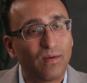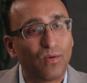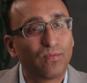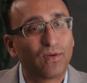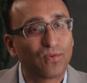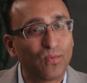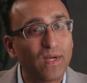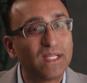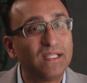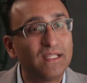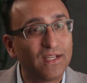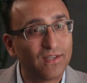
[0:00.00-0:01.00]
over
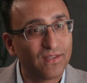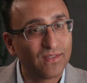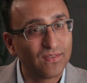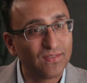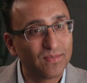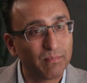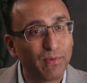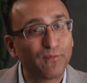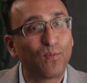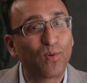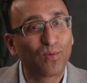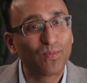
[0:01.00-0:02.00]
20 years.
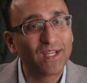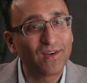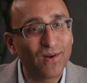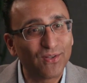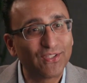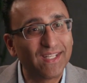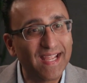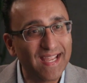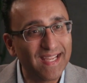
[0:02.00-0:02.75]
Before we called it